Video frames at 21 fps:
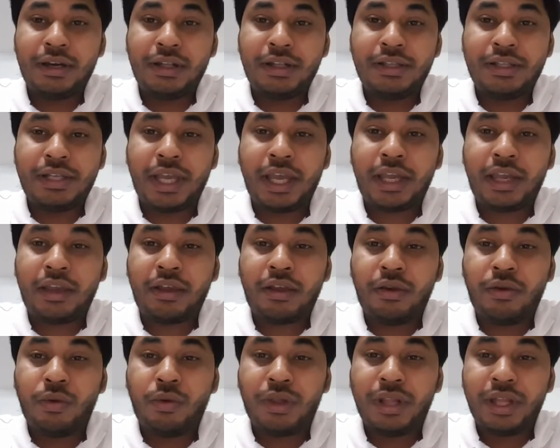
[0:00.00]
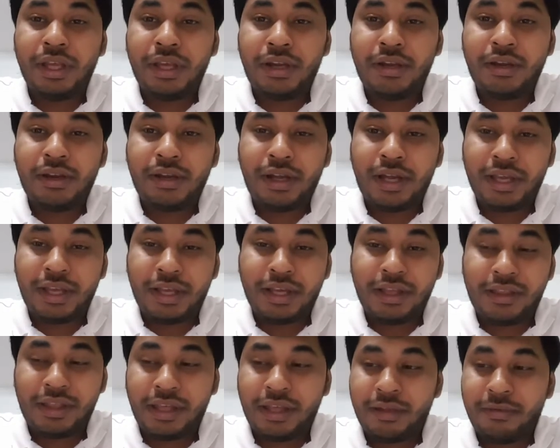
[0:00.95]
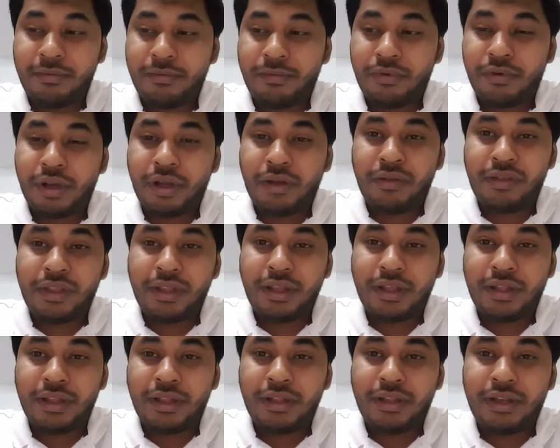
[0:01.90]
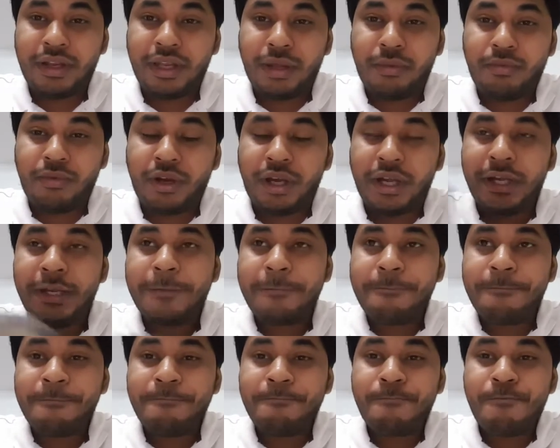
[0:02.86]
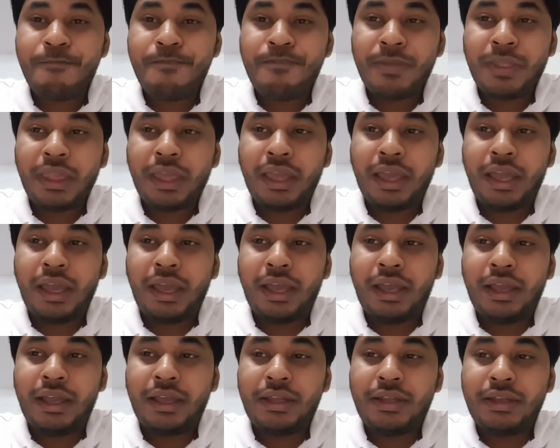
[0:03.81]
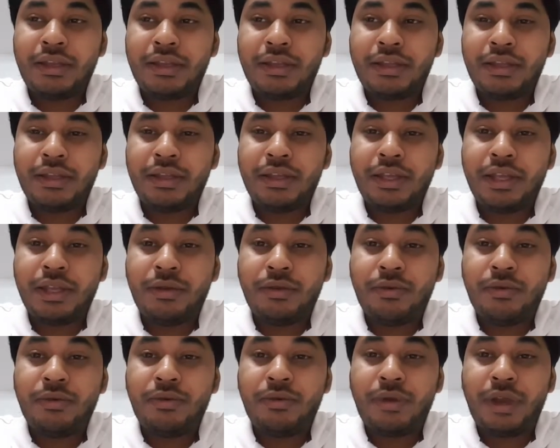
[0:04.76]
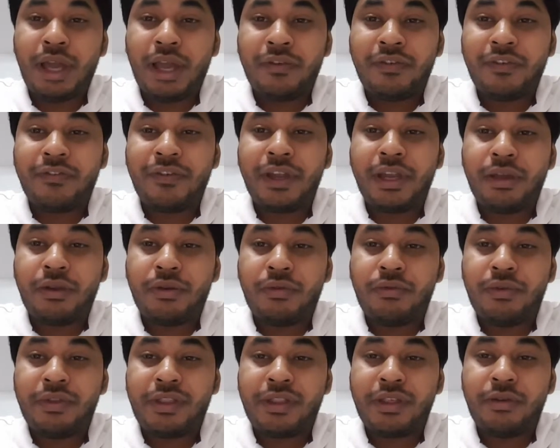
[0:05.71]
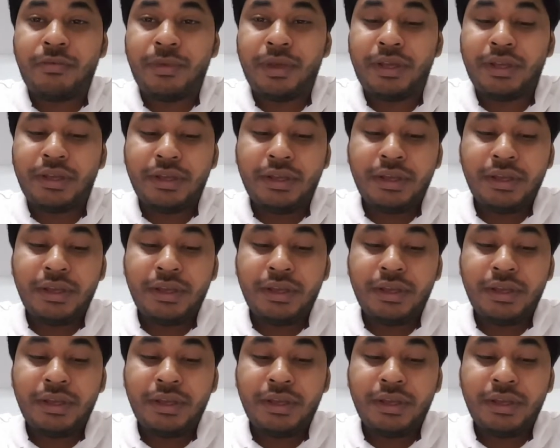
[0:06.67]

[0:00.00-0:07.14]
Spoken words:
Jack Hooklier. I guess I am pronouncing the name right, and he do have a very good resume.